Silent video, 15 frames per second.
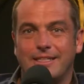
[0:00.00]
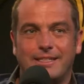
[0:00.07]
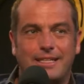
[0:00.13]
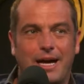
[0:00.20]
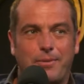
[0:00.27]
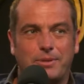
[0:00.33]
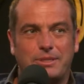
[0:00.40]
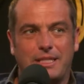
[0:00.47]

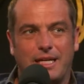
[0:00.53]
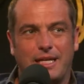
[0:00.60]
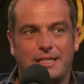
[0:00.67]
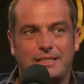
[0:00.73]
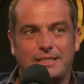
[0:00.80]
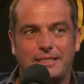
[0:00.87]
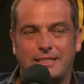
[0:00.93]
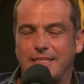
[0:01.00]
That was
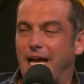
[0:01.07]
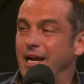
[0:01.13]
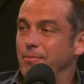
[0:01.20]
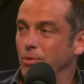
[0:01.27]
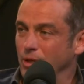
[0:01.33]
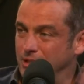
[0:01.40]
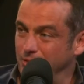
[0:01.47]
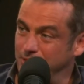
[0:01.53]
Saturday
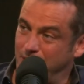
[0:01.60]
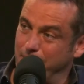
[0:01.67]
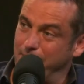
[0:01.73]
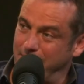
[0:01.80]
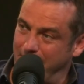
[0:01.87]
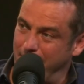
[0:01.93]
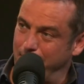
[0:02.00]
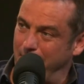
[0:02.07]
morning, so I was coming
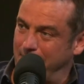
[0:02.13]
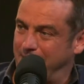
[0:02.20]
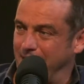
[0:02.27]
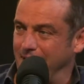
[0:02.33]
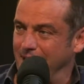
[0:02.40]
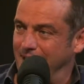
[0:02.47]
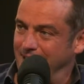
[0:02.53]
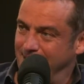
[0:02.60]
down back to LA.